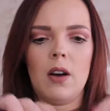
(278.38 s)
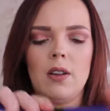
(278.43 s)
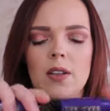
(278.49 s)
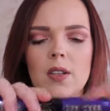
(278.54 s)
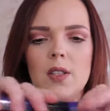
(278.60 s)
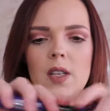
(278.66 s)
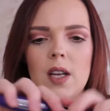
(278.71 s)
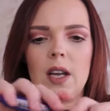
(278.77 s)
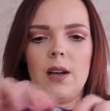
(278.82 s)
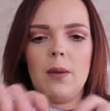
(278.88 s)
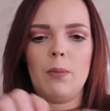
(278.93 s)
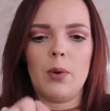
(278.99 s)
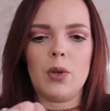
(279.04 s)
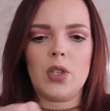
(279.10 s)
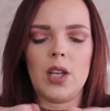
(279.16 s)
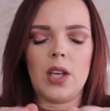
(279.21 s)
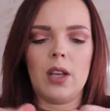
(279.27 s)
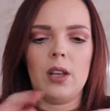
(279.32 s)
on this side in
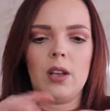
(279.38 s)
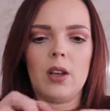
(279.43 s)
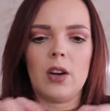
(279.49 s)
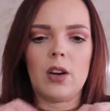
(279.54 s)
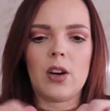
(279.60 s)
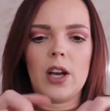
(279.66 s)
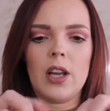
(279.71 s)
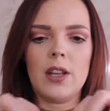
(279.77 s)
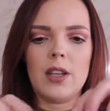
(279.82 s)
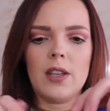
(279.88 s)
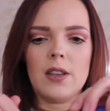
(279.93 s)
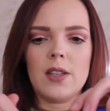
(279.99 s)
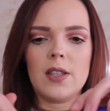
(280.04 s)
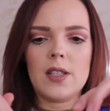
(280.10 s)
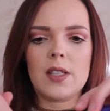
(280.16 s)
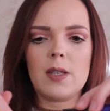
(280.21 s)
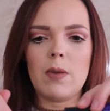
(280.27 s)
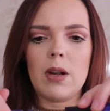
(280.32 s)
particular. And then
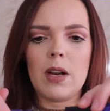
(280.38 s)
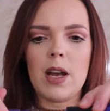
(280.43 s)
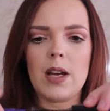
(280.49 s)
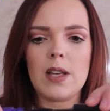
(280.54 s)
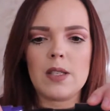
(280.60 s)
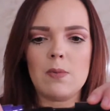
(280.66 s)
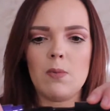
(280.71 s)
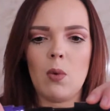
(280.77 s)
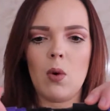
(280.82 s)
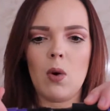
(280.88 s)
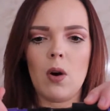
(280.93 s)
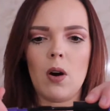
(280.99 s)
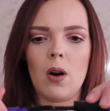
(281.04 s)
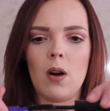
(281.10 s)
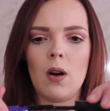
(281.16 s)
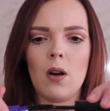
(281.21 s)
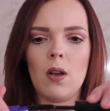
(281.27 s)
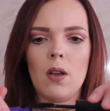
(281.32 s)
this one has
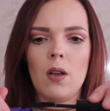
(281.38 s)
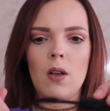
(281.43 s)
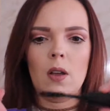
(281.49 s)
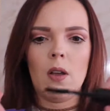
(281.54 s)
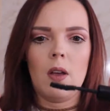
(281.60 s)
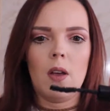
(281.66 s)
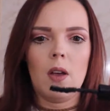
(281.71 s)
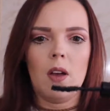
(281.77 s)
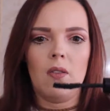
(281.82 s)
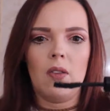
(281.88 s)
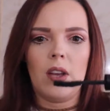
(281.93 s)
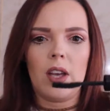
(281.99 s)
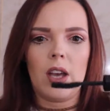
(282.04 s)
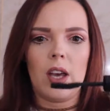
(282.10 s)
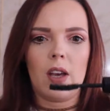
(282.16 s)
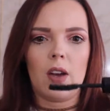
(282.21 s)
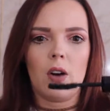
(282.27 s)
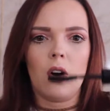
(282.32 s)
more of
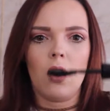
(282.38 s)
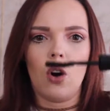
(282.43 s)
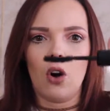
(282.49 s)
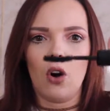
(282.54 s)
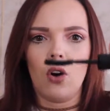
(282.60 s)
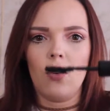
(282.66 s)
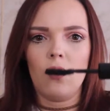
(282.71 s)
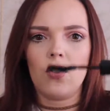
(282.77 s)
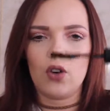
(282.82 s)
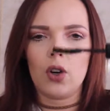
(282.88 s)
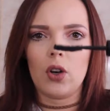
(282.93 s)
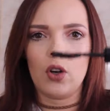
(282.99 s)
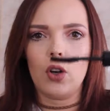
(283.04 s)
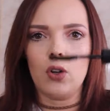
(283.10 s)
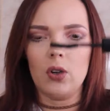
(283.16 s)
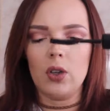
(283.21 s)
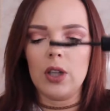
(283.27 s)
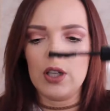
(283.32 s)
like a curved,
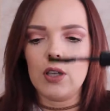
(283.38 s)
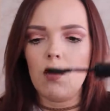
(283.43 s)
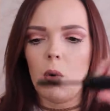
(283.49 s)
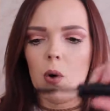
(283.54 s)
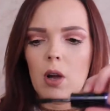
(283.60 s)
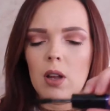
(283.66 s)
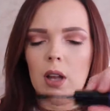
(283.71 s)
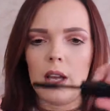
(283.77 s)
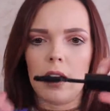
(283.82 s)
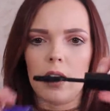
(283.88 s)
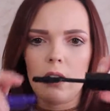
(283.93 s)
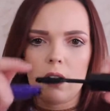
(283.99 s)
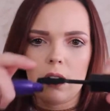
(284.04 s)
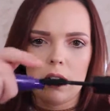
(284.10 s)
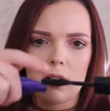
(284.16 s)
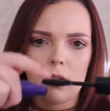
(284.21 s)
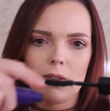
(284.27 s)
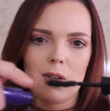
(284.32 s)
curly, like a
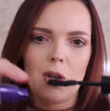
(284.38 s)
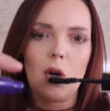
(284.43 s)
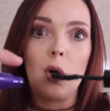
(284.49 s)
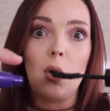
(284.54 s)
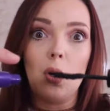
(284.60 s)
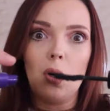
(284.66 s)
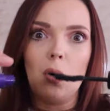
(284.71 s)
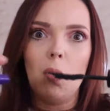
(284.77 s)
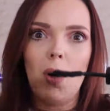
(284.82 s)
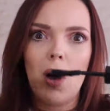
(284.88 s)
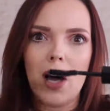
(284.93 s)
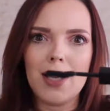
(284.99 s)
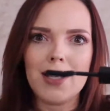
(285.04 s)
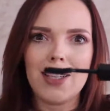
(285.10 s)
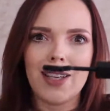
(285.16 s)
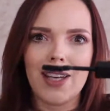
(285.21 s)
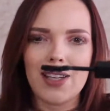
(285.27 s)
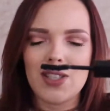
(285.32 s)
curl
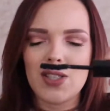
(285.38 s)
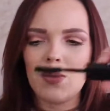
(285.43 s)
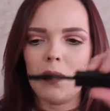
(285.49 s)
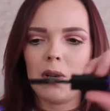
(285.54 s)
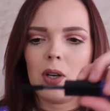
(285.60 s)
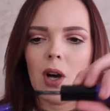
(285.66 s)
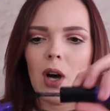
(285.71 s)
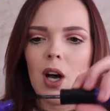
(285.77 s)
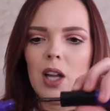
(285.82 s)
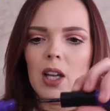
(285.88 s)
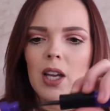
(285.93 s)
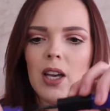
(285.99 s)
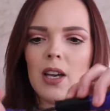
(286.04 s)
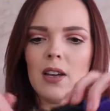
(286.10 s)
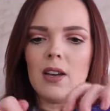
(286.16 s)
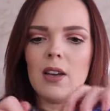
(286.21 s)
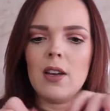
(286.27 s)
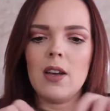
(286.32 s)
wand, I guess you would call
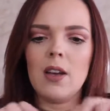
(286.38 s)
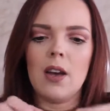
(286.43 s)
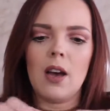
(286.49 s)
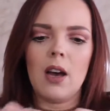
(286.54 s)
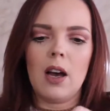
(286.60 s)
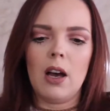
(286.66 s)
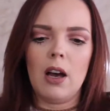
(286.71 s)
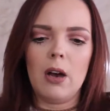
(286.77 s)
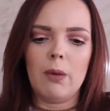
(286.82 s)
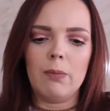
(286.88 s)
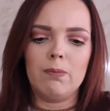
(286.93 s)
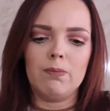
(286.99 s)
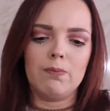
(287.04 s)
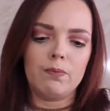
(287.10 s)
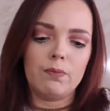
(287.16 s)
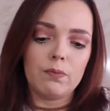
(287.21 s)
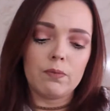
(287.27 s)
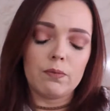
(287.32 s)
it.
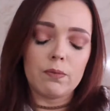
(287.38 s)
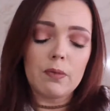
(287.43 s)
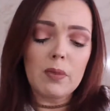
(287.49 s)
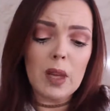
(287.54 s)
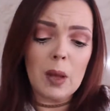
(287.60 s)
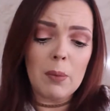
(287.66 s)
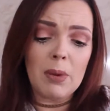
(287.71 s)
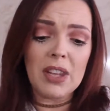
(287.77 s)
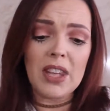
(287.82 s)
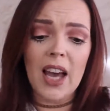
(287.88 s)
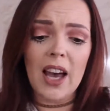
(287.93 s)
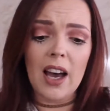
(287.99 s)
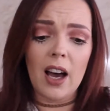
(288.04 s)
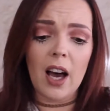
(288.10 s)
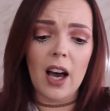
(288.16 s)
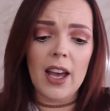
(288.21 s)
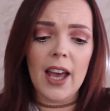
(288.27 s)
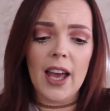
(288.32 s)
Um, but
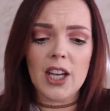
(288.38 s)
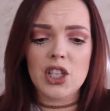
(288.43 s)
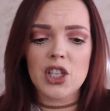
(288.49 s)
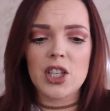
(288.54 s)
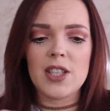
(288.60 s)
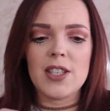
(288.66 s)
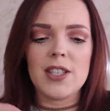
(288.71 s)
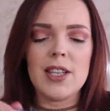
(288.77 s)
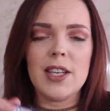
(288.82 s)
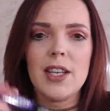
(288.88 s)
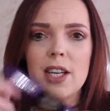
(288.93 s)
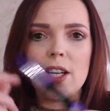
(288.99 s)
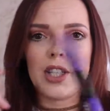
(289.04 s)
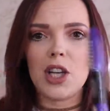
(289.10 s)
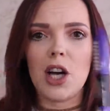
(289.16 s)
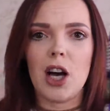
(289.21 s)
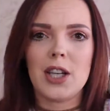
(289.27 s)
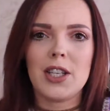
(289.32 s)
yeah, I actually seen
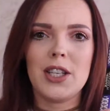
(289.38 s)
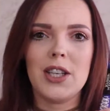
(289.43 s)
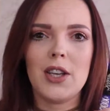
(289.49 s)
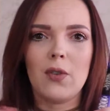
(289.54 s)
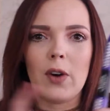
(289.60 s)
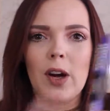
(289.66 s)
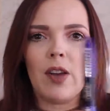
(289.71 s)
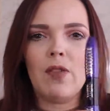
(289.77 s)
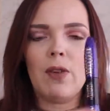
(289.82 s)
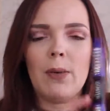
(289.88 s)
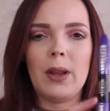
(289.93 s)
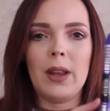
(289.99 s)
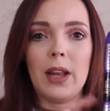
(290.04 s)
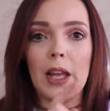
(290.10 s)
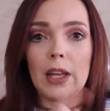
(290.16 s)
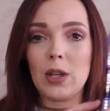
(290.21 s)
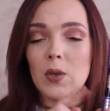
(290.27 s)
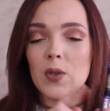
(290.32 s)
Tati Riva
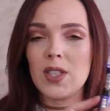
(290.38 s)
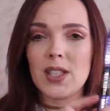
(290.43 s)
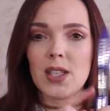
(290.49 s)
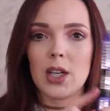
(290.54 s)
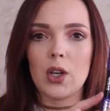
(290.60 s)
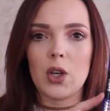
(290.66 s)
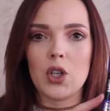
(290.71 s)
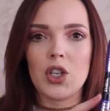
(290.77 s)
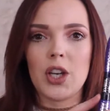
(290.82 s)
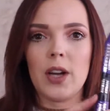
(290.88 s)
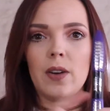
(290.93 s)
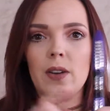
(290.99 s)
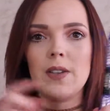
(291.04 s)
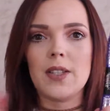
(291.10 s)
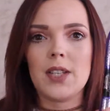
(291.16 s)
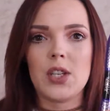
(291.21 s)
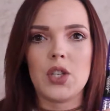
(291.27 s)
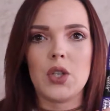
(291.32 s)
like use this on her channel
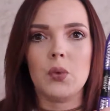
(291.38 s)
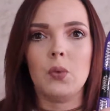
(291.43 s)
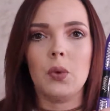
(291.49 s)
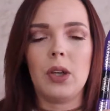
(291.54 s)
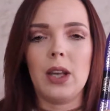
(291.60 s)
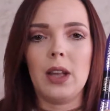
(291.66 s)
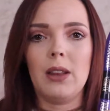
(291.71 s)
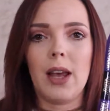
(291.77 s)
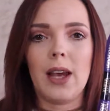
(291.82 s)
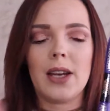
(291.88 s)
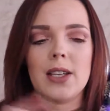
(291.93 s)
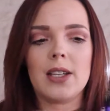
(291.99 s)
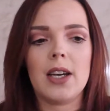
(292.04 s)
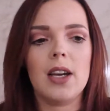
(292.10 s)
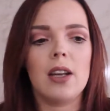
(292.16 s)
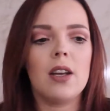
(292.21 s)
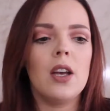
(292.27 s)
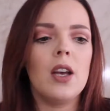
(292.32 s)
and say she really liked
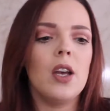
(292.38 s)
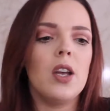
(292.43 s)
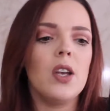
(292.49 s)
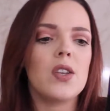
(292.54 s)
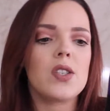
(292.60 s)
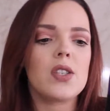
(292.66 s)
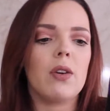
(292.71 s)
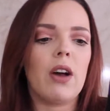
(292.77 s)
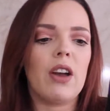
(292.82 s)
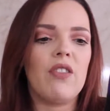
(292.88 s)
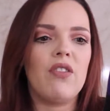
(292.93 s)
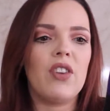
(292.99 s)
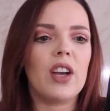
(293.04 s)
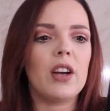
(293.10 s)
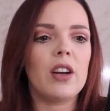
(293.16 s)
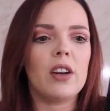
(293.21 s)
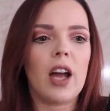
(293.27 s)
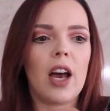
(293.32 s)
it. So I
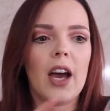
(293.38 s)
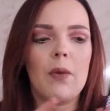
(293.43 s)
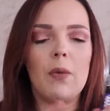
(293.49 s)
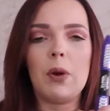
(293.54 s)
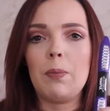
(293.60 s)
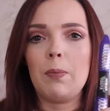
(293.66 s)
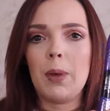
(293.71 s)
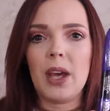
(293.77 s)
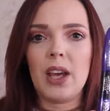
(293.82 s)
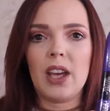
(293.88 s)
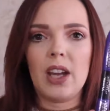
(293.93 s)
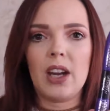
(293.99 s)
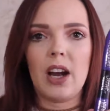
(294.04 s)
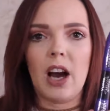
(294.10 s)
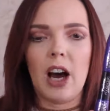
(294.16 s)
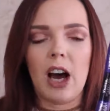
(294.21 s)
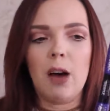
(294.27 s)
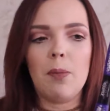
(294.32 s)
figured I would pick
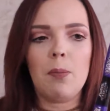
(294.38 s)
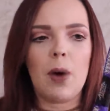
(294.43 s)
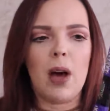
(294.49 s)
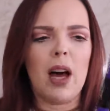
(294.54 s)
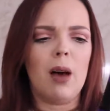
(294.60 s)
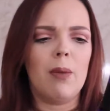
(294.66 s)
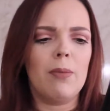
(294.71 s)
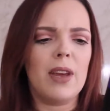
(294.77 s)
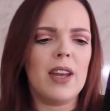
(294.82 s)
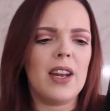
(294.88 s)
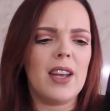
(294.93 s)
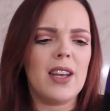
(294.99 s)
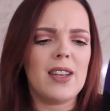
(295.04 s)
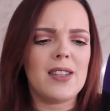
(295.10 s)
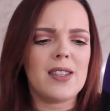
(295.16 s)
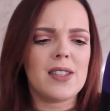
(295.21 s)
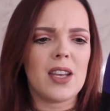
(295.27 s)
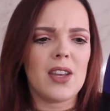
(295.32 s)
it up. Um, it
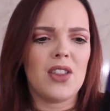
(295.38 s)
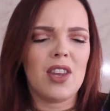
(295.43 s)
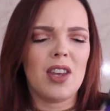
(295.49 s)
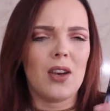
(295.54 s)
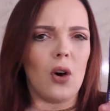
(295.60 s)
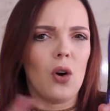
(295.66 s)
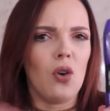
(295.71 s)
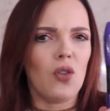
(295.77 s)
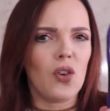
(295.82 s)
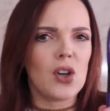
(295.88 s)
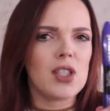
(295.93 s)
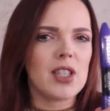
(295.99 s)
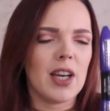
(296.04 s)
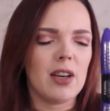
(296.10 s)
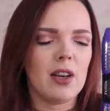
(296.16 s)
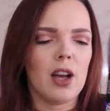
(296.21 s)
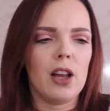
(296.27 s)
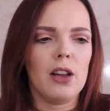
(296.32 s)
is, I think, over
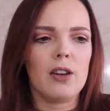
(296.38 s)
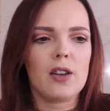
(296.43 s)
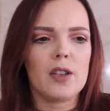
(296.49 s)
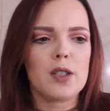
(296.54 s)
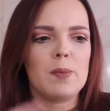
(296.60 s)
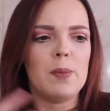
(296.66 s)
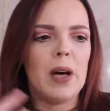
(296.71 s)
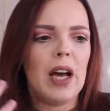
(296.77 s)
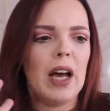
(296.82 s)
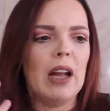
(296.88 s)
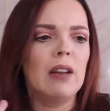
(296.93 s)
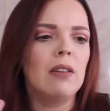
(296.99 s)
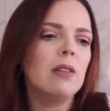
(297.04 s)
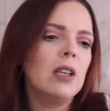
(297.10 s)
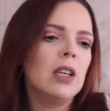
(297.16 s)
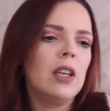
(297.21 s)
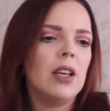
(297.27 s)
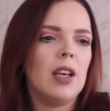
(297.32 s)
$10, but
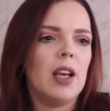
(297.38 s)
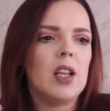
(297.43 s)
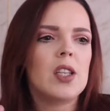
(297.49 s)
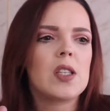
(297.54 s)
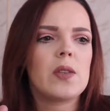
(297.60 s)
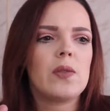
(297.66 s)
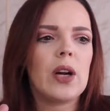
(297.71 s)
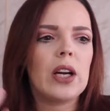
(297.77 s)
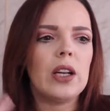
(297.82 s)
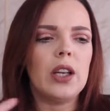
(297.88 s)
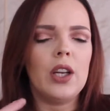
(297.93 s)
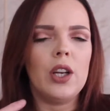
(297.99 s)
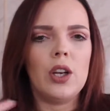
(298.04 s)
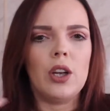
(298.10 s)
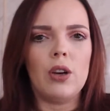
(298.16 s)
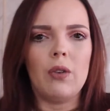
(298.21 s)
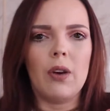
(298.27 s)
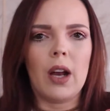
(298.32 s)
it's fairly
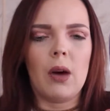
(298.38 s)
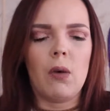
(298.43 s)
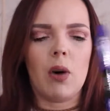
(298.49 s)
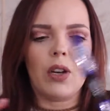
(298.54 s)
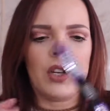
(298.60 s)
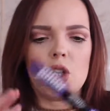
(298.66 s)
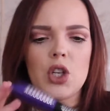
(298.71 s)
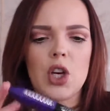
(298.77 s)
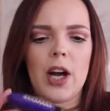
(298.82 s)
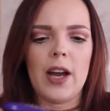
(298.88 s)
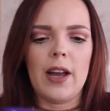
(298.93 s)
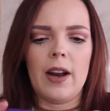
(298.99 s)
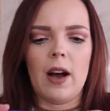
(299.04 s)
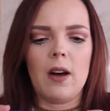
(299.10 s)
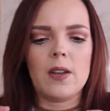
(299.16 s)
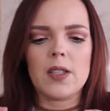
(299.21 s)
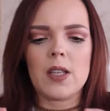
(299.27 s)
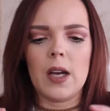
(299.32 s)
new and I wanted to try it
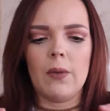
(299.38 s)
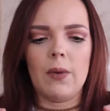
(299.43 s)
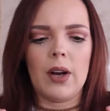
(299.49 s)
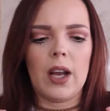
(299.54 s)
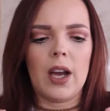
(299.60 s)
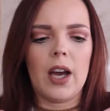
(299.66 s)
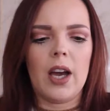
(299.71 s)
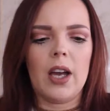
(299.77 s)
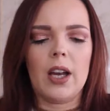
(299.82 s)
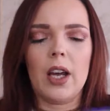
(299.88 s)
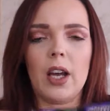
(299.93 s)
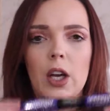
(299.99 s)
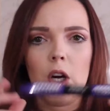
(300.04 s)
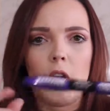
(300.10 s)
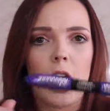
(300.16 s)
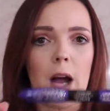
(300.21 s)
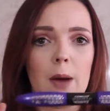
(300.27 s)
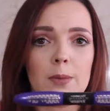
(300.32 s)
out, so I went ahead and
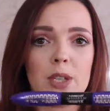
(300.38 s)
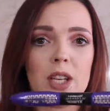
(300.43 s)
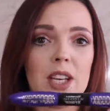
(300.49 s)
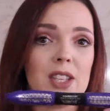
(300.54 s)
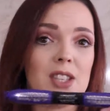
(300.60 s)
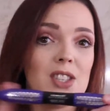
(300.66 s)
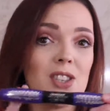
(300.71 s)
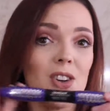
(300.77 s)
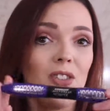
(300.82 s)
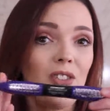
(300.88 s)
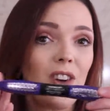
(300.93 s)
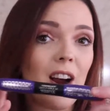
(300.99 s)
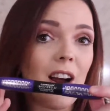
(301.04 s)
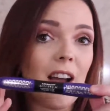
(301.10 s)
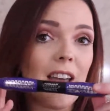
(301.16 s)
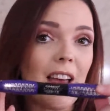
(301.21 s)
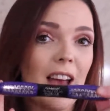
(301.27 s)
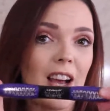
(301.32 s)
grabbed it. So
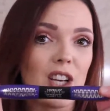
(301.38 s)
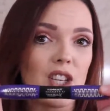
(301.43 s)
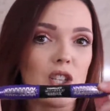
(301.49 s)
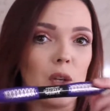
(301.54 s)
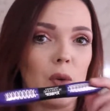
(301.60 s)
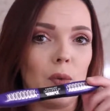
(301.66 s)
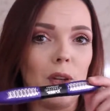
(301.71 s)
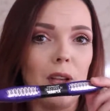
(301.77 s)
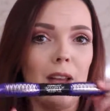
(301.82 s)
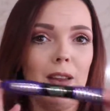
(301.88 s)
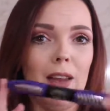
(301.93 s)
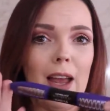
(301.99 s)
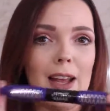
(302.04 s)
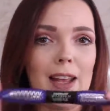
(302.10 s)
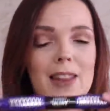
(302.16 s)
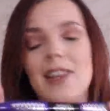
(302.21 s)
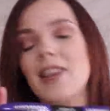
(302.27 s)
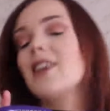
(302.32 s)
far, I actually really
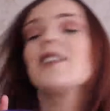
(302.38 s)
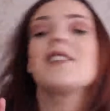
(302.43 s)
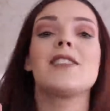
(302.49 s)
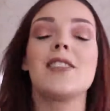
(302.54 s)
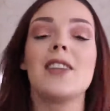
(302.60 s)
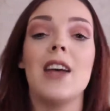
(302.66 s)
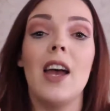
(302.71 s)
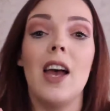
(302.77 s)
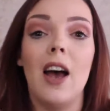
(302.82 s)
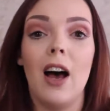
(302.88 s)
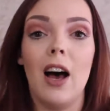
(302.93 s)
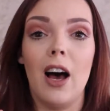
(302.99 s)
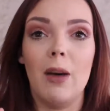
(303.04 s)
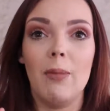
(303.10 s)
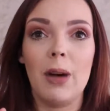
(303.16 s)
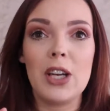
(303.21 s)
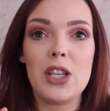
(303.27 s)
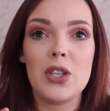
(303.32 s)
like this.
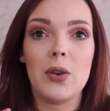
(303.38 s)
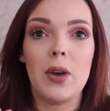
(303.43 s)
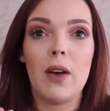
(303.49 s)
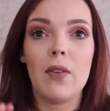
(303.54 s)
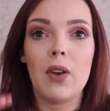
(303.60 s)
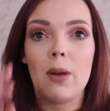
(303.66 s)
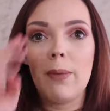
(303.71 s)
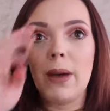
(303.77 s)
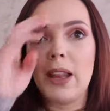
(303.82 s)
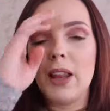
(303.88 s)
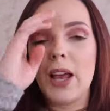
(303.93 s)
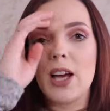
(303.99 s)
Um, I do have it on my